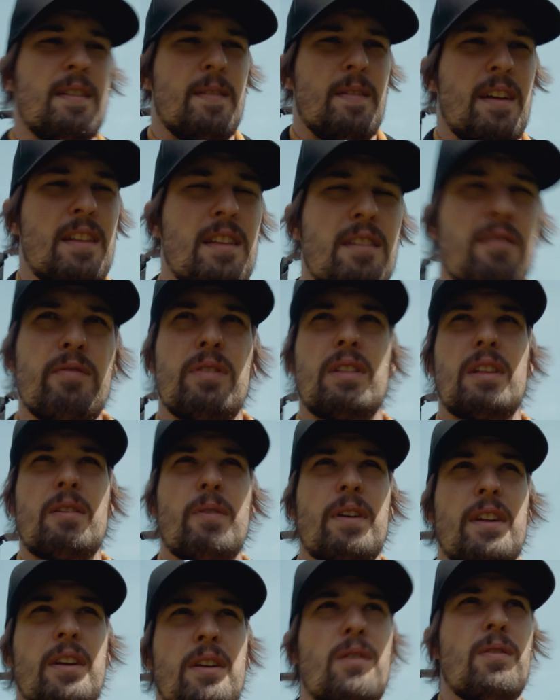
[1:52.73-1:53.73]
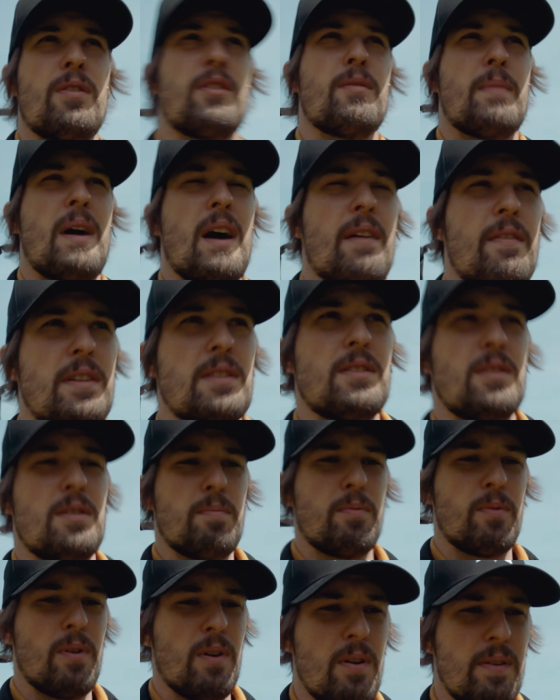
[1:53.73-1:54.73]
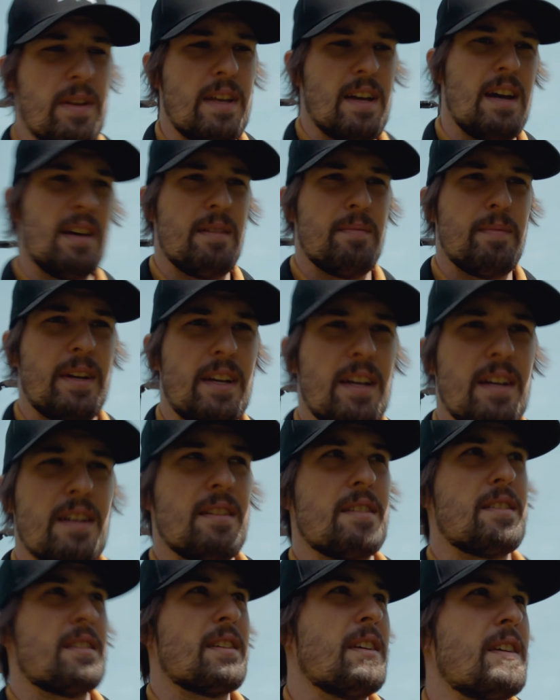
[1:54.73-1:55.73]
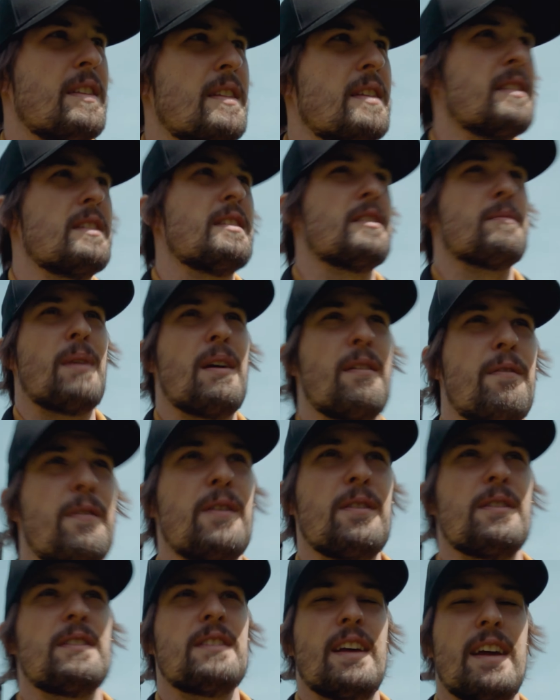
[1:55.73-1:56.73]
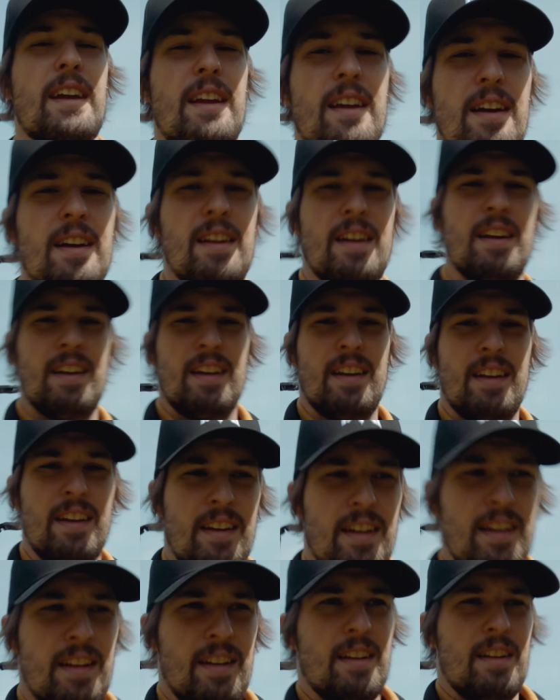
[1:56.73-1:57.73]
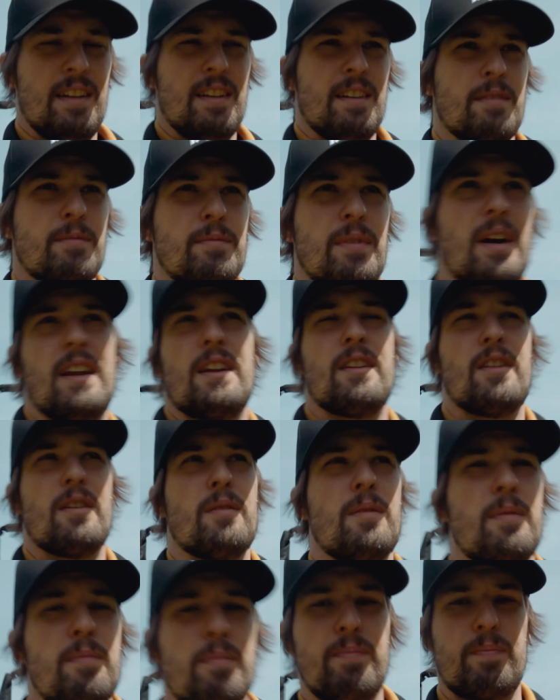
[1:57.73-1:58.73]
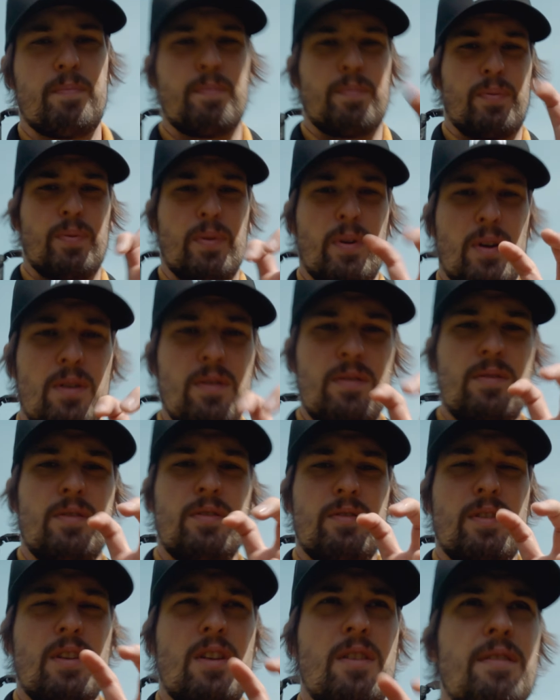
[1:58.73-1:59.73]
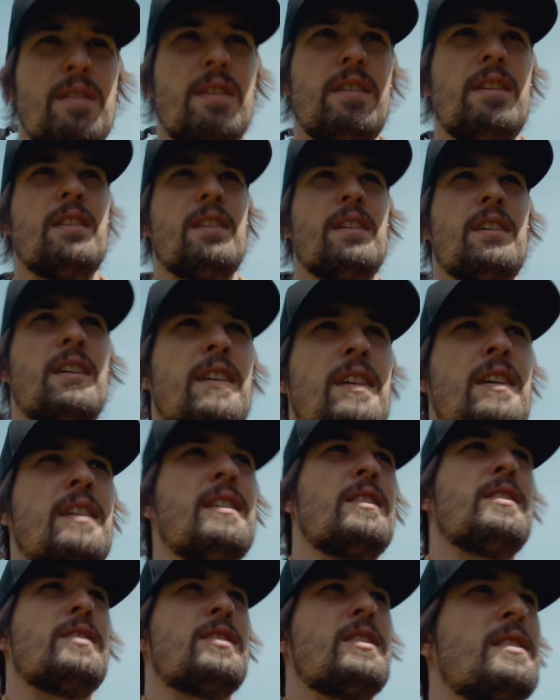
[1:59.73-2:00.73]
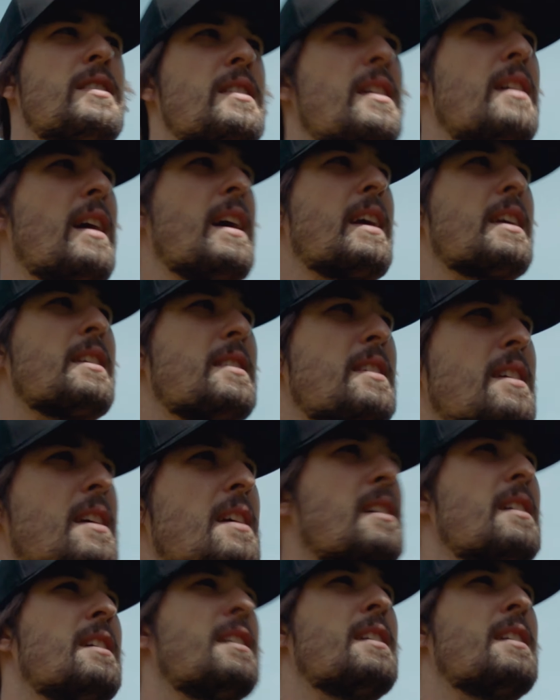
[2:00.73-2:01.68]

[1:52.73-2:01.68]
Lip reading: I didn't really want to go with the Mavic 2 Pro yet because this is my first, like, I don't know, pro drone, I could say.